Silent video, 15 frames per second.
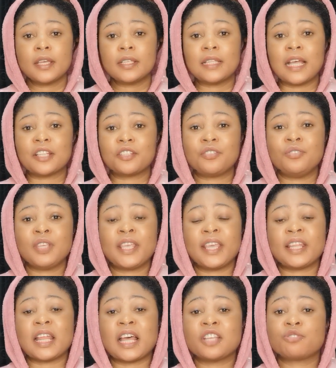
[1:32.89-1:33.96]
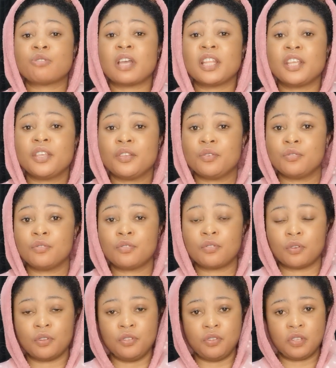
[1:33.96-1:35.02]
that you can actually use
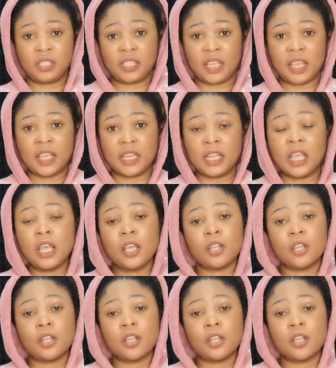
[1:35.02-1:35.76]
on your skin.